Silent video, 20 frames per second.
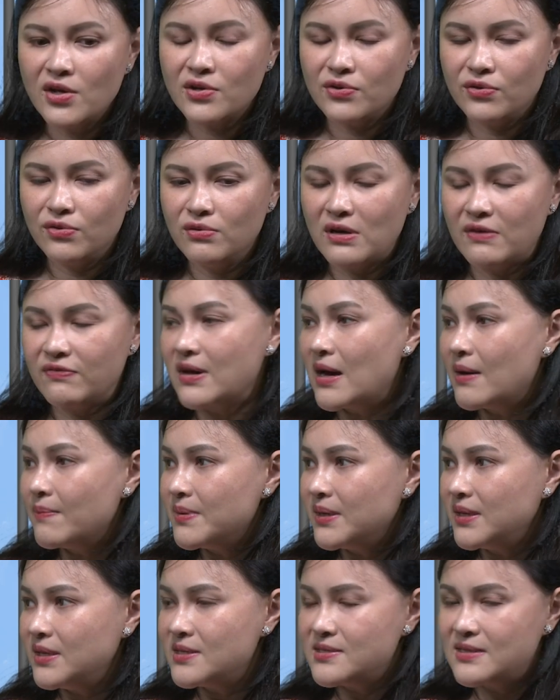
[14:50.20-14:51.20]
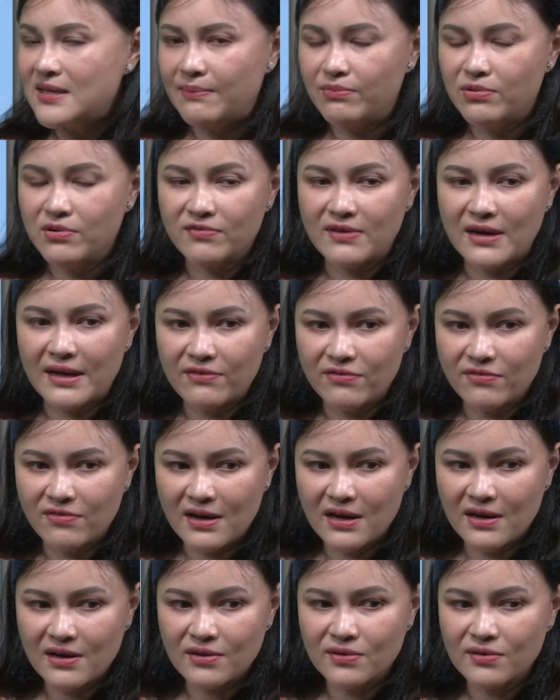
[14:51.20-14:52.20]
you have companies that provide
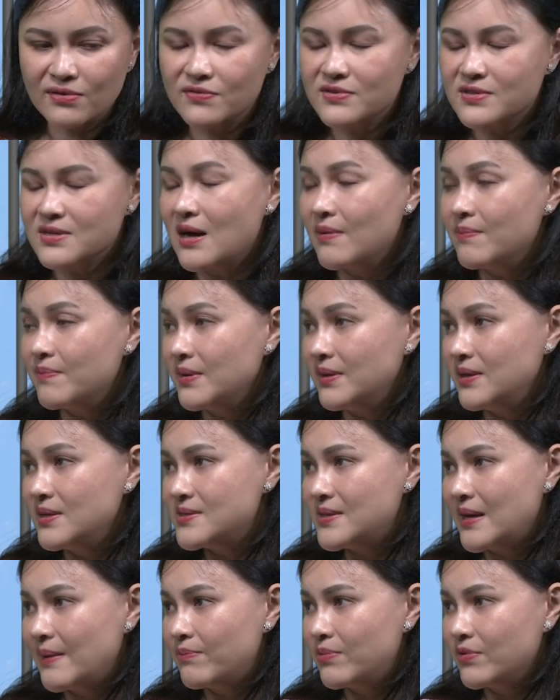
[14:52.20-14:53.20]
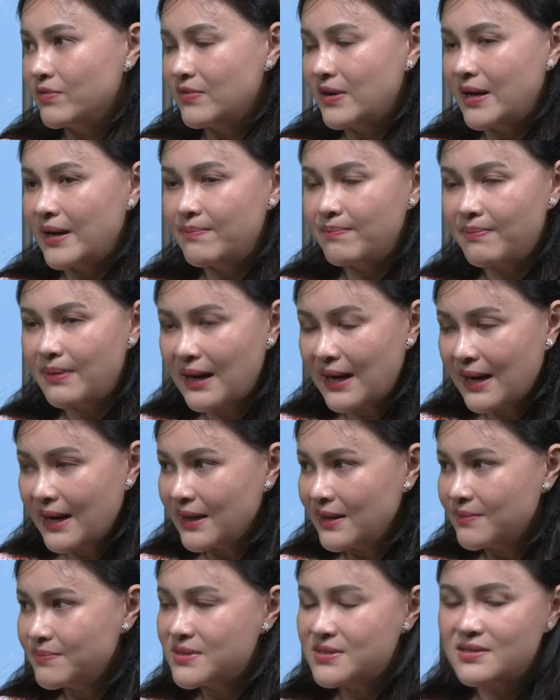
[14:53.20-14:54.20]
valves, companies that provide
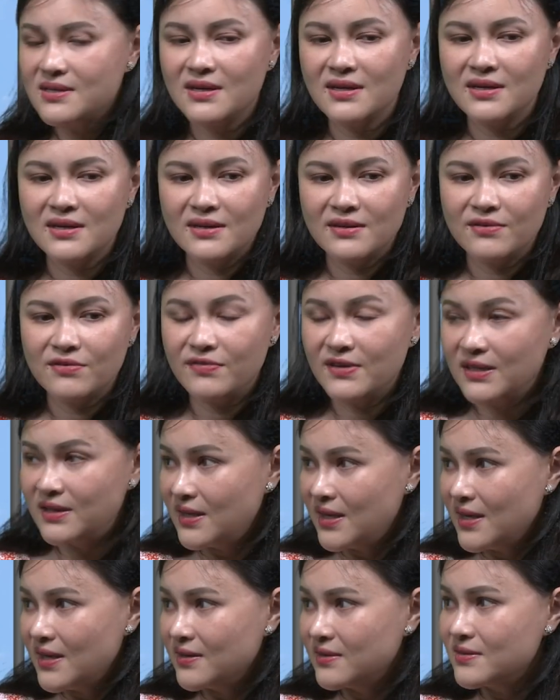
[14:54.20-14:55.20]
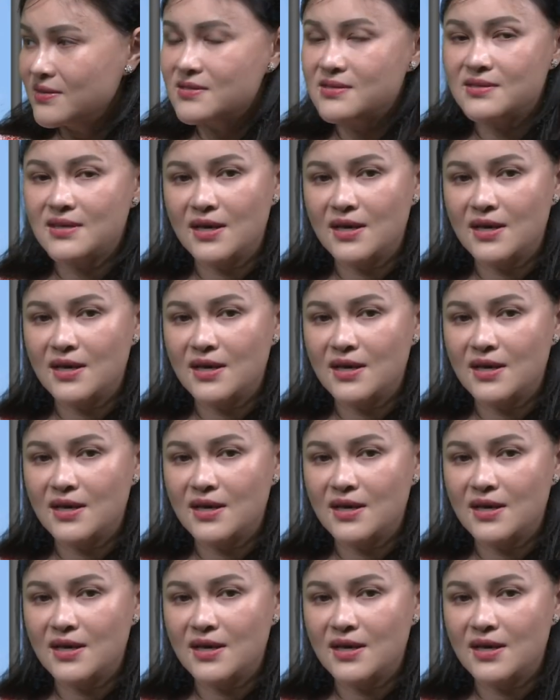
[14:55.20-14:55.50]
pipes, fittings,